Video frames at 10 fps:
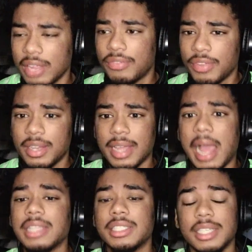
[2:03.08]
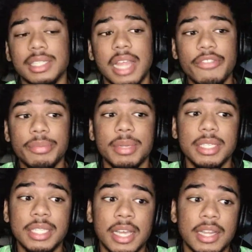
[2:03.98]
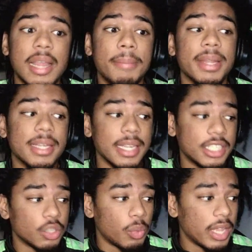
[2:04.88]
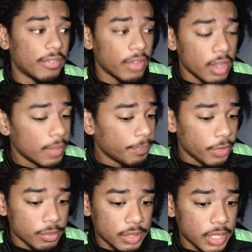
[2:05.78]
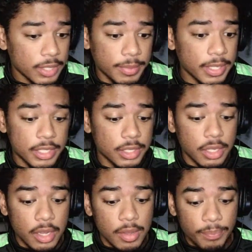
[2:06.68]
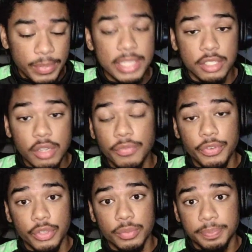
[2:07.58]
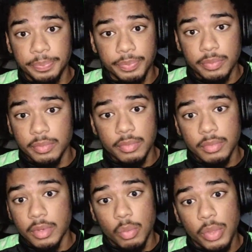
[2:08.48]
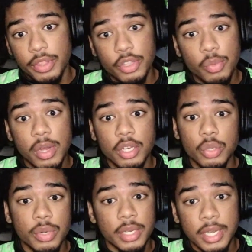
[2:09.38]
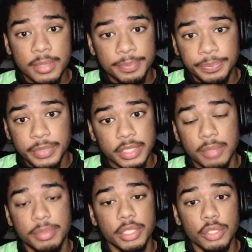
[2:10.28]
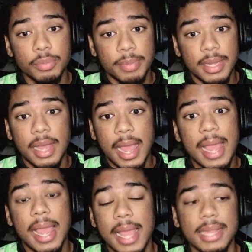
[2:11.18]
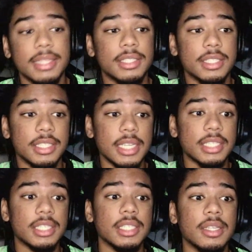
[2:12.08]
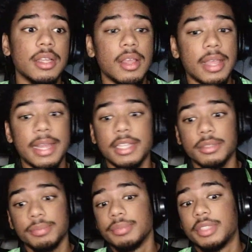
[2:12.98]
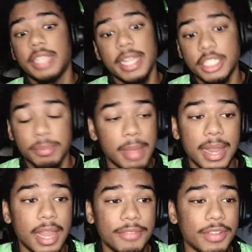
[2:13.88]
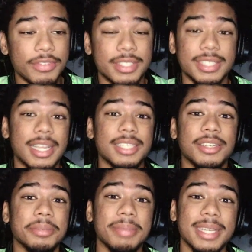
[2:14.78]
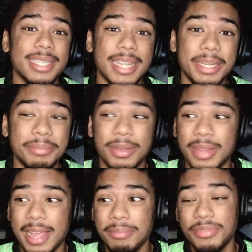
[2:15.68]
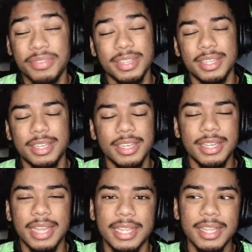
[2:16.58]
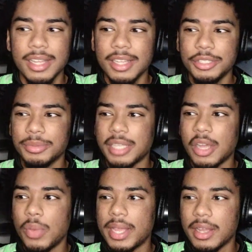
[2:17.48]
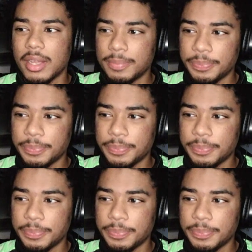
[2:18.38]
feeling. I suggest everybody get on that meditation wave, you know what I'm saying? It's good for you. Whether you want to do it or not, it's up to you, but I highly suggest it. It has changed my life ever since I started meditating, bro. Like, I be feeling good. Like, you know what I'm saying? I wake up